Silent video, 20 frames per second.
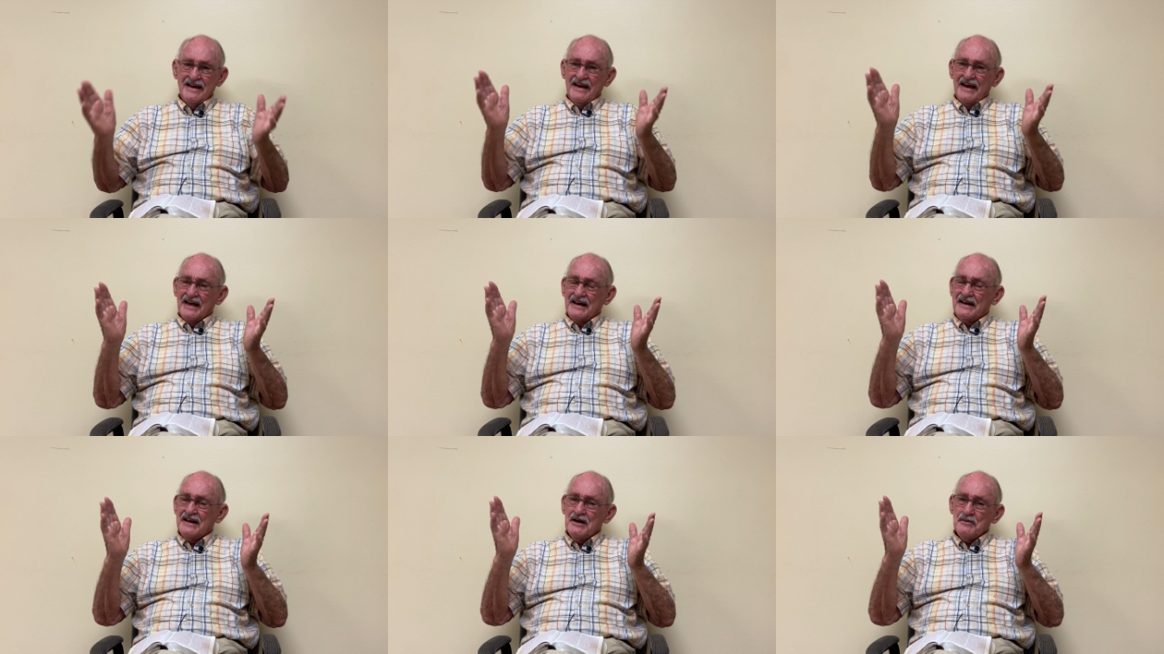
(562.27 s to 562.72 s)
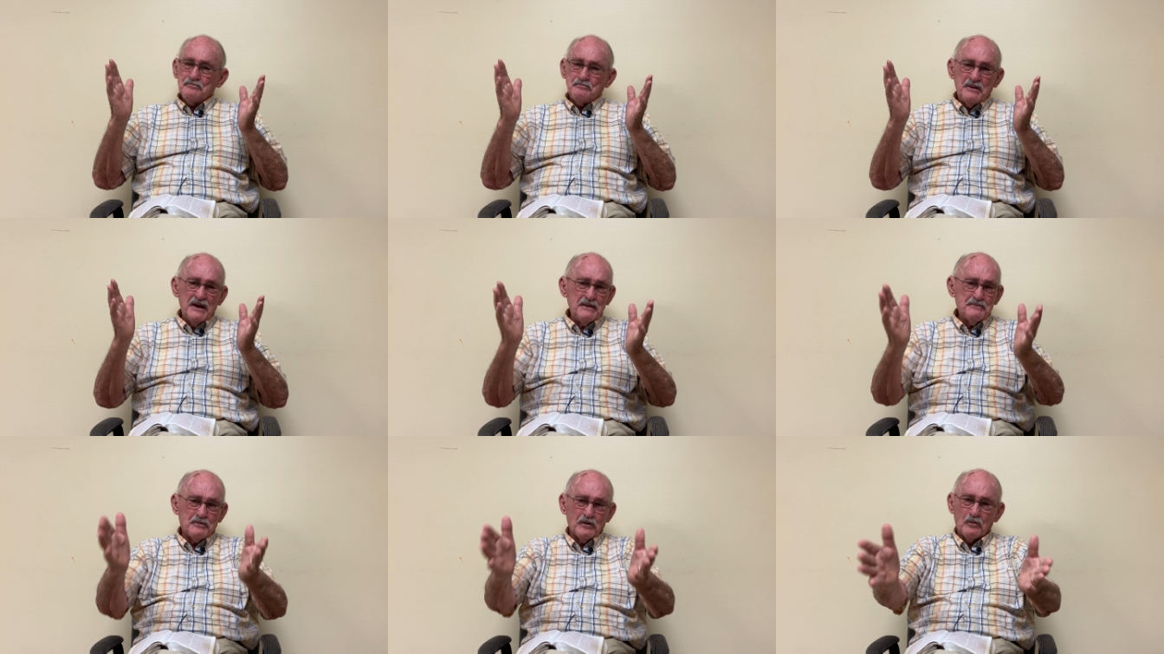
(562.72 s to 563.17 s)
And
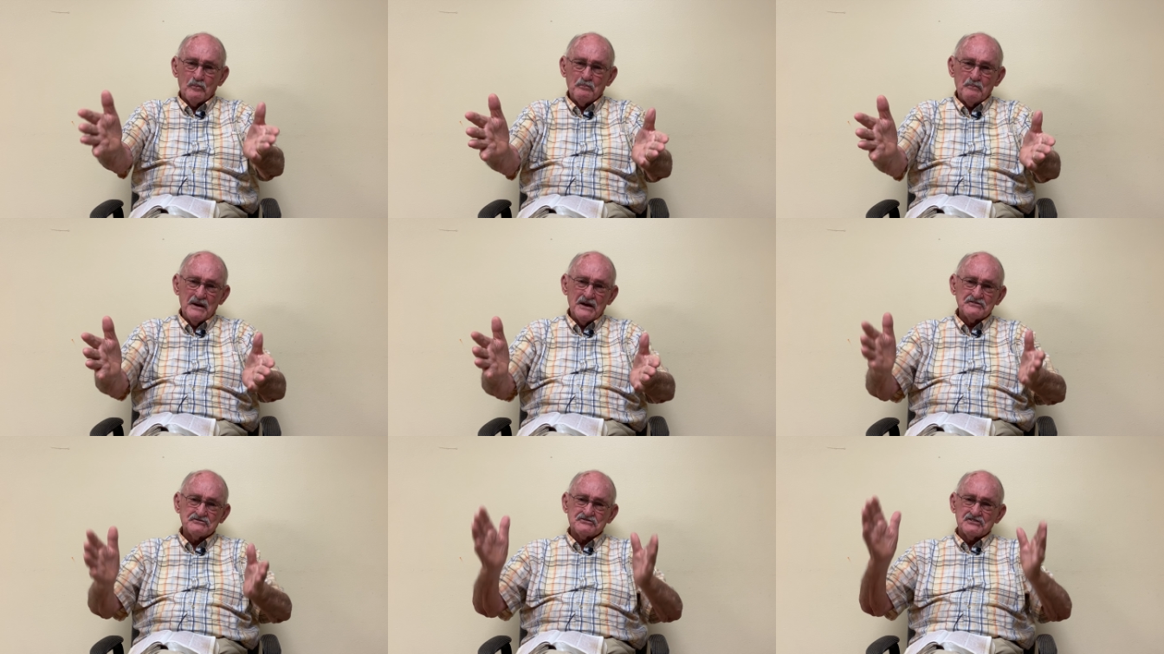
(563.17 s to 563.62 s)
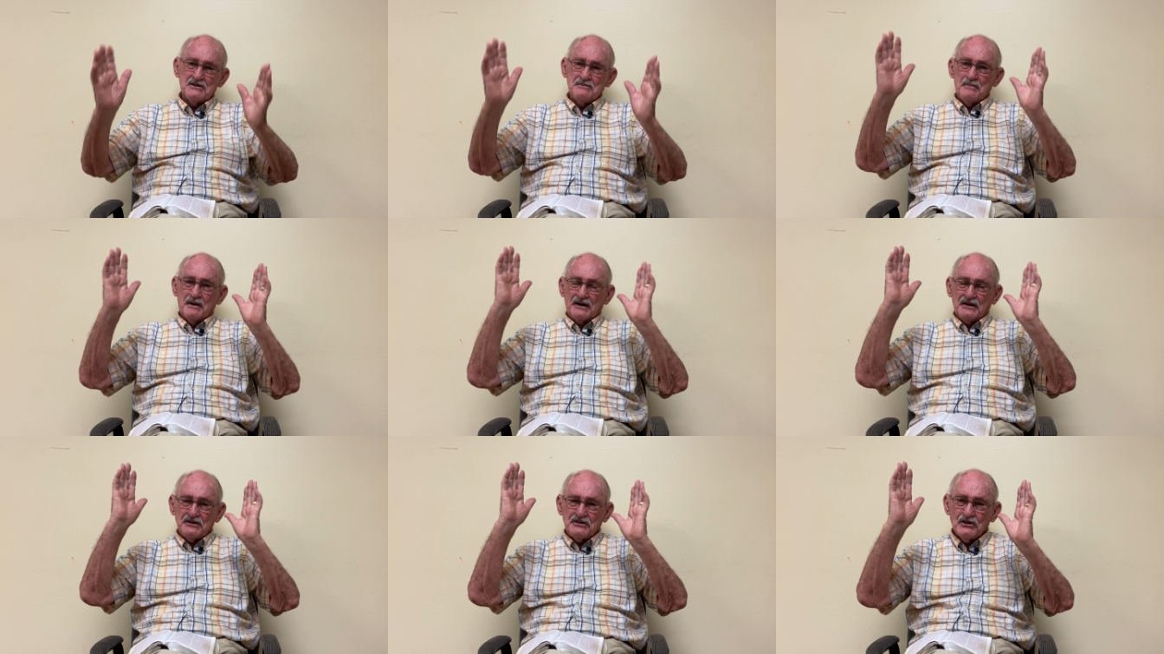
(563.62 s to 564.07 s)
people miss Him
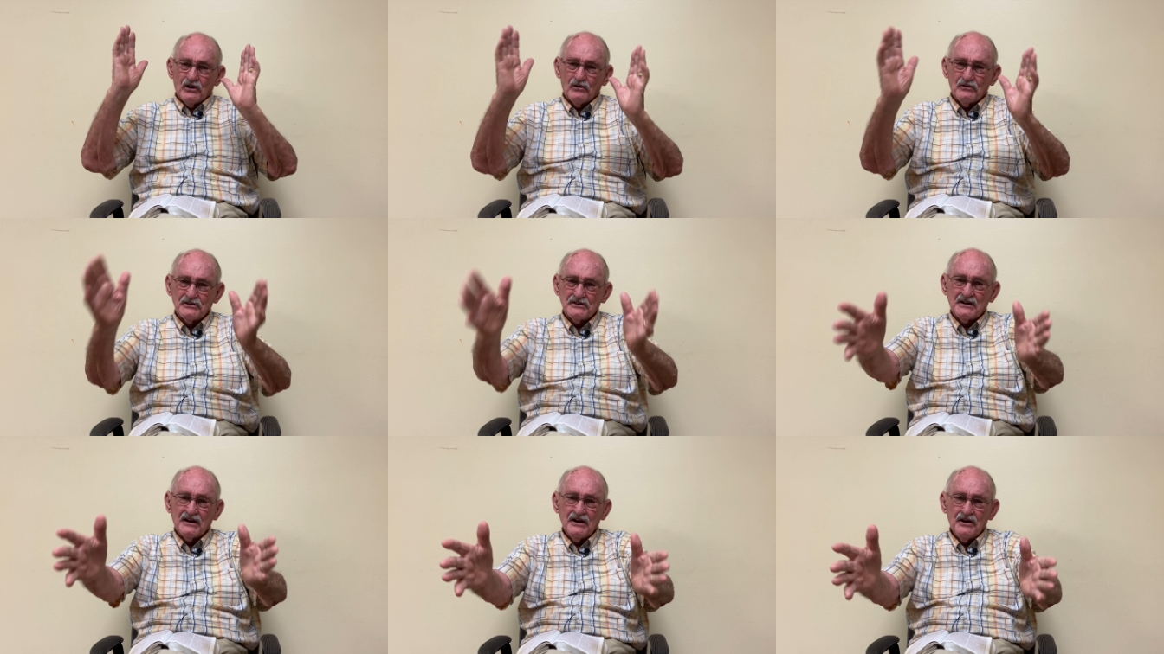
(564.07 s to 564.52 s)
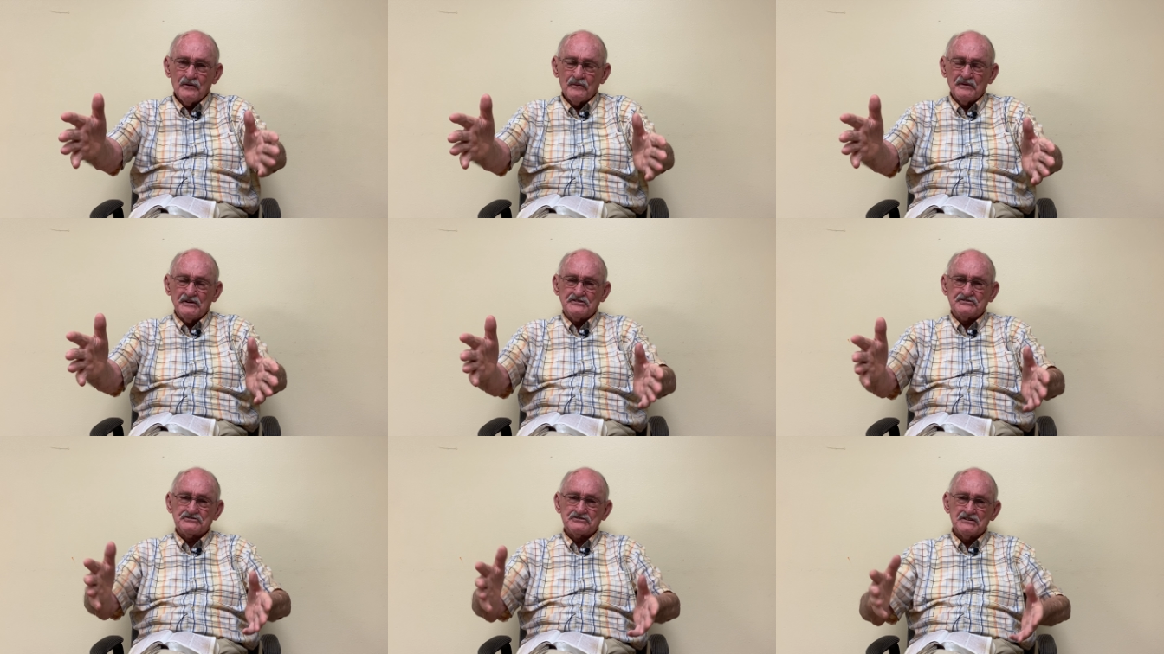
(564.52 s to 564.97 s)
and don't
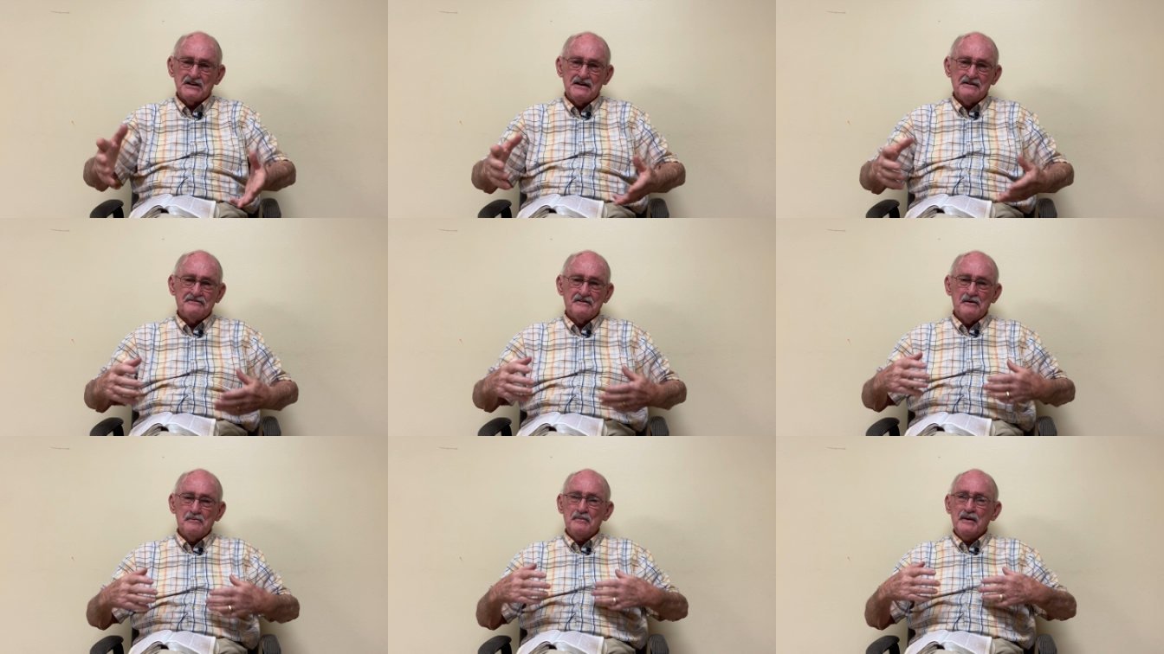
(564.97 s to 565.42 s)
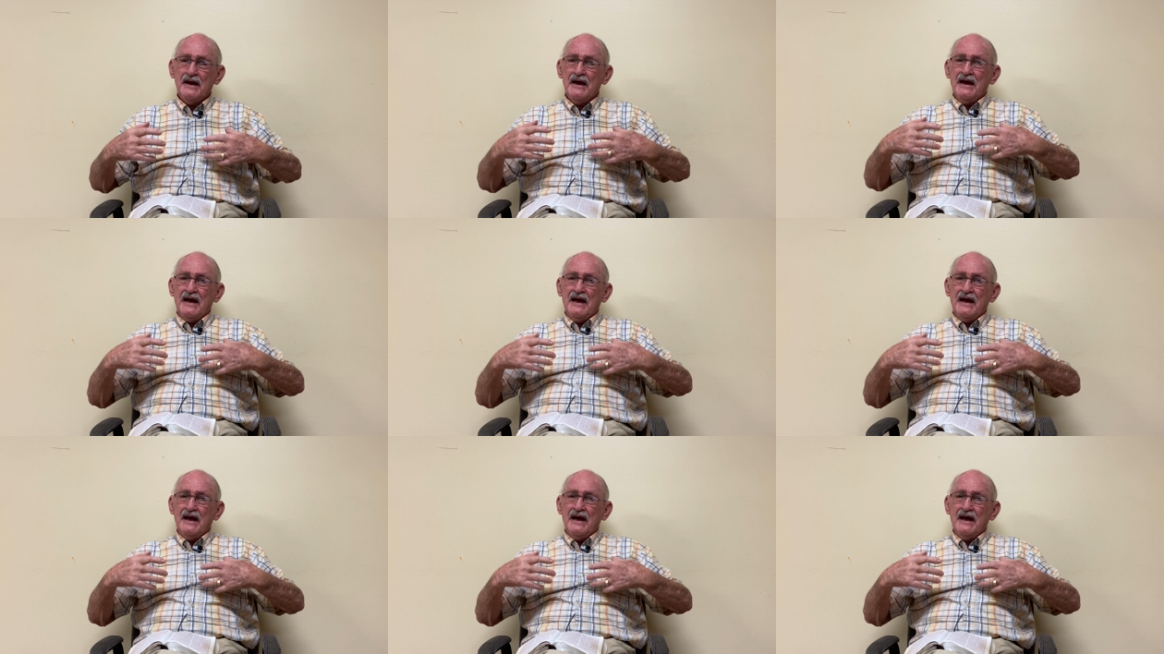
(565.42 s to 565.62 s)
receive Him.